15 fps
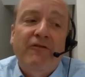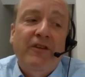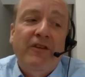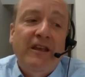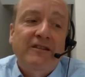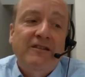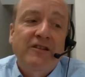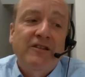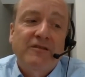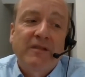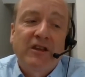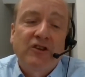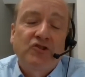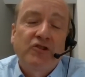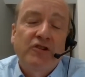he'd done
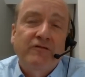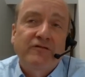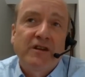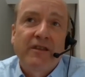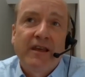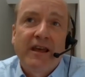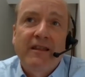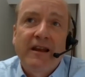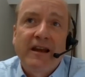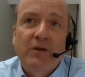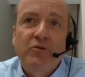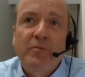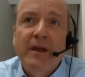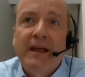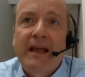something he shouldn't have done, then he
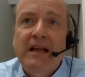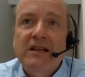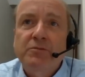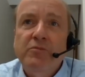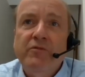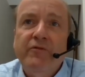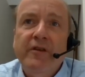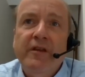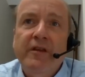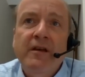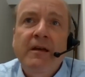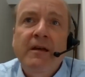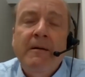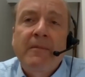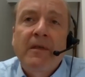would be accountable for
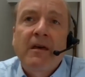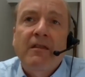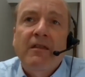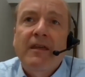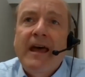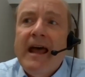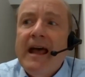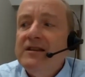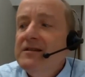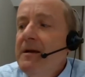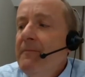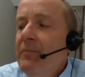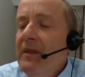that.